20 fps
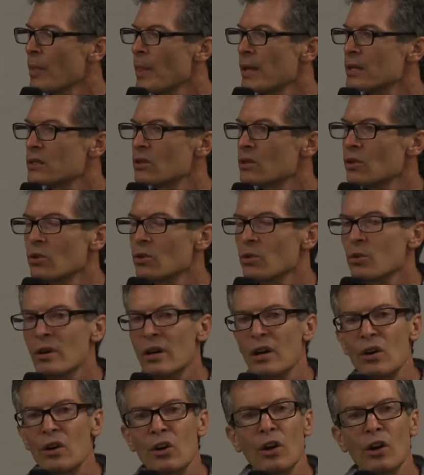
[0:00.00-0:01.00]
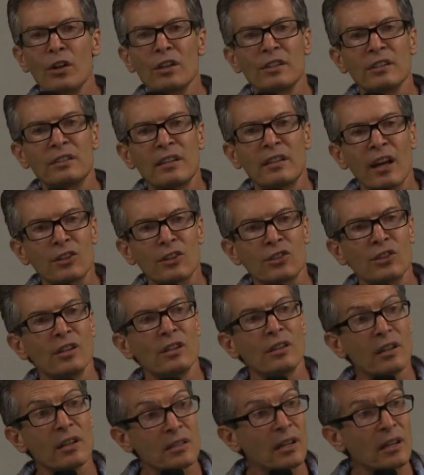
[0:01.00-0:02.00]
So early detection
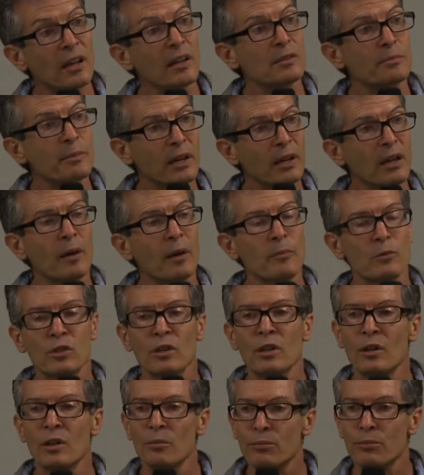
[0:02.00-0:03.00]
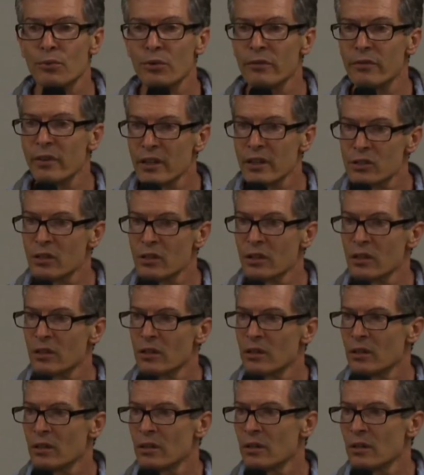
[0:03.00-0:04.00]
in this case becomes prevention.
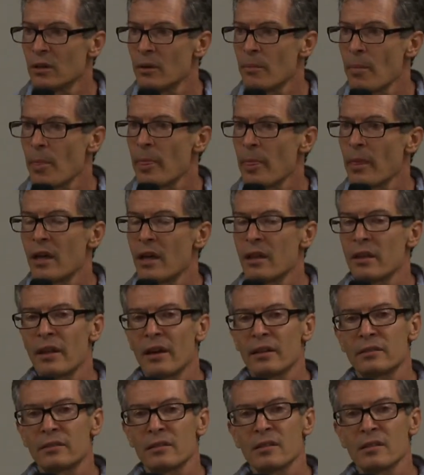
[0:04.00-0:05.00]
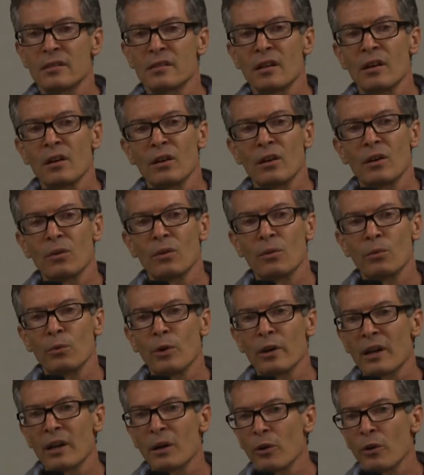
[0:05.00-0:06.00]
And that is
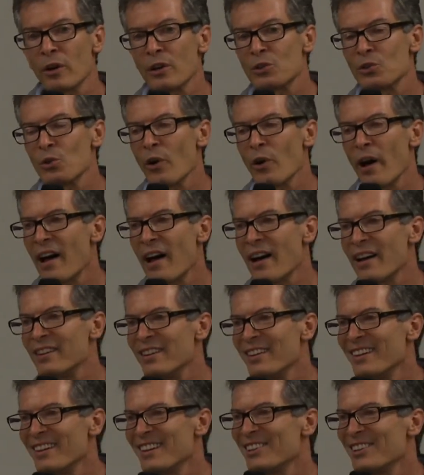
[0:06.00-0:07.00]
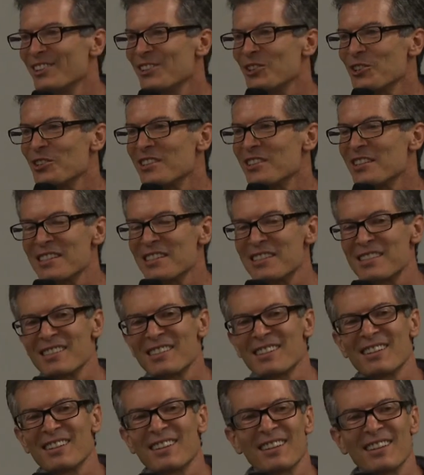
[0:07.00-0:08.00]
what I wanted to add to this
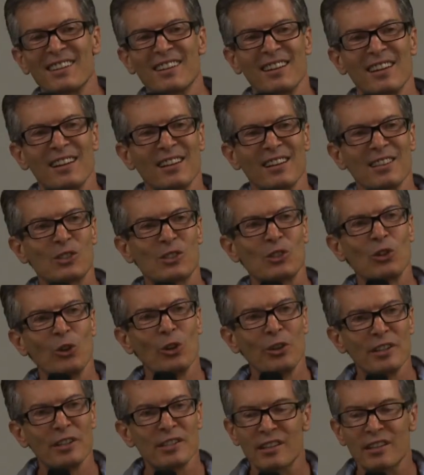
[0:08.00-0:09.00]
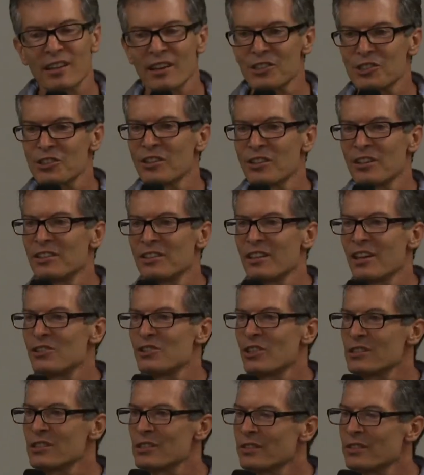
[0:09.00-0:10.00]
stool discussion and
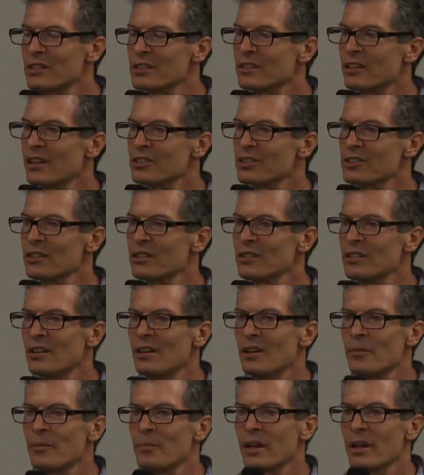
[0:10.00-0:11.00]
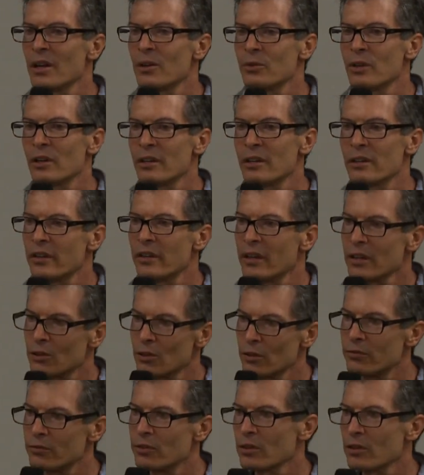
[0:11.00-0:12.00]
digestive discussion. I really thank
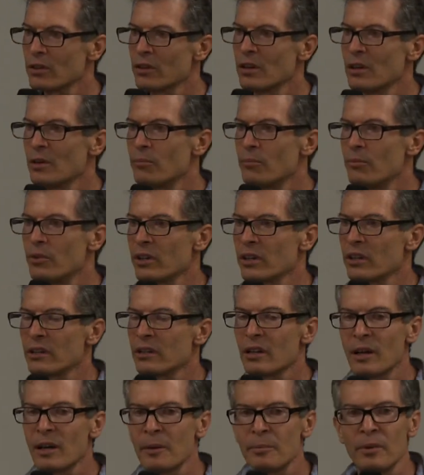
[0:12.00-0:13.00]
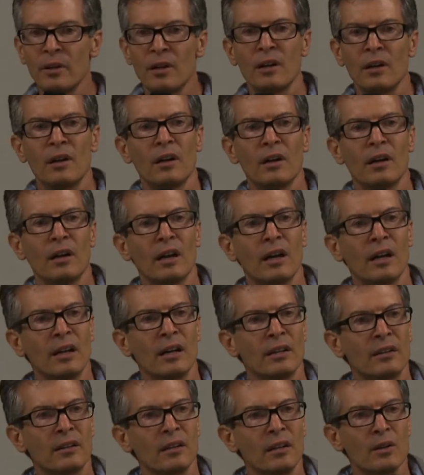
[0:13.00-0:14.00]
you for bringing it up.
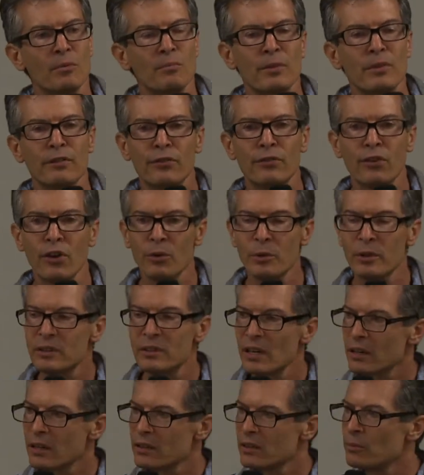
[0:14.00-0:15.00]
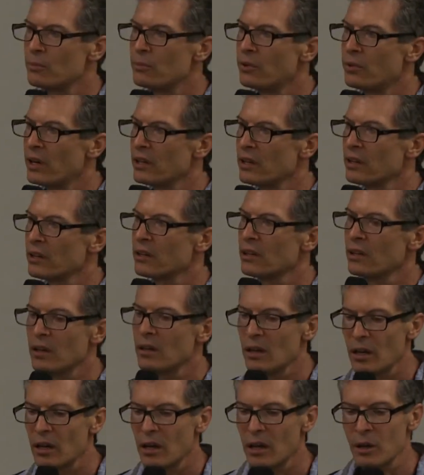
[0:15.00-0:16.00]
And before we take the break,
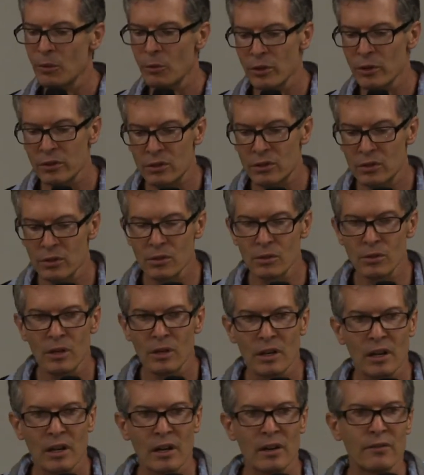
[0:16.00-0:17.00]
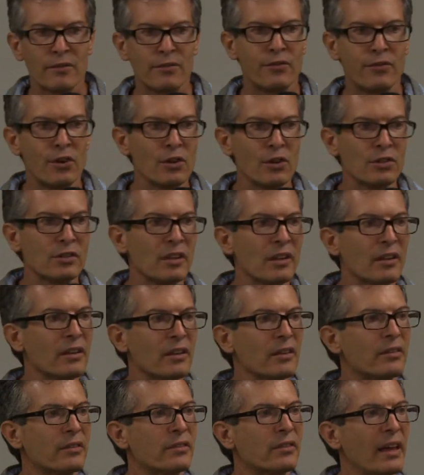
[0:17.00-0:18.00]
I want to first
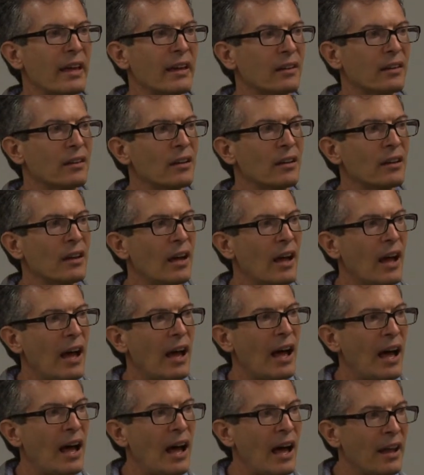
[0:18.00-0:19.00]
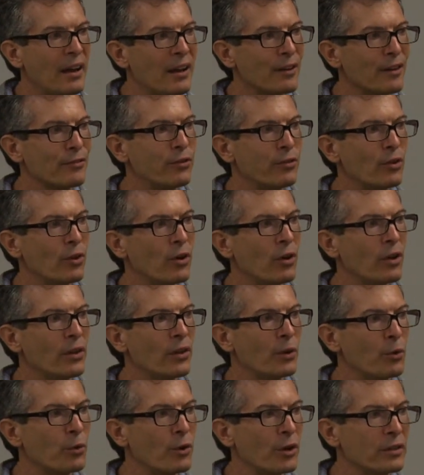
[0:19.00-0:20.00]
thank Anna for all
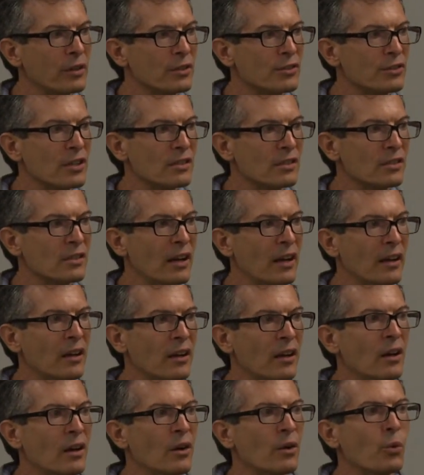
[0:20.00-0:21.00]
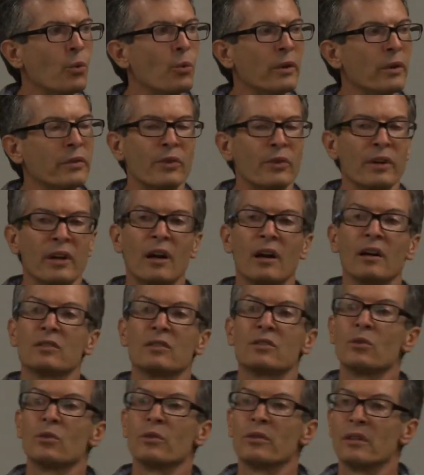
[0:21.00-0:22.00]
the work that she's done with
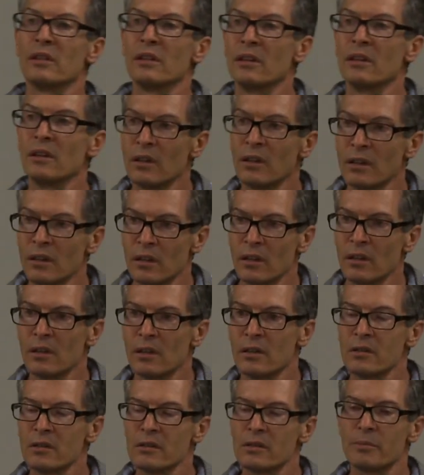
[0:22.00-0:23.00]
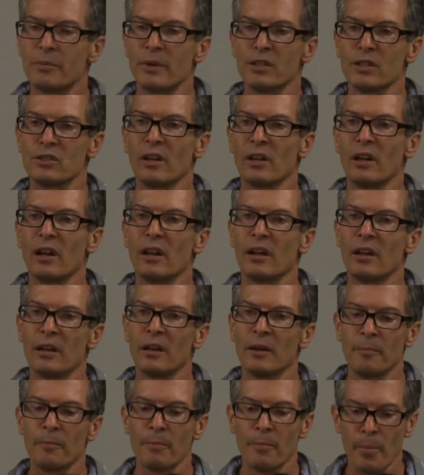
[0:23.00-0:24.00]
regards to the special,
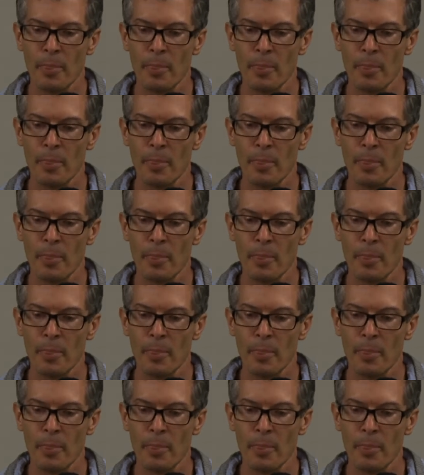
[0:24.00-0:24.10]
the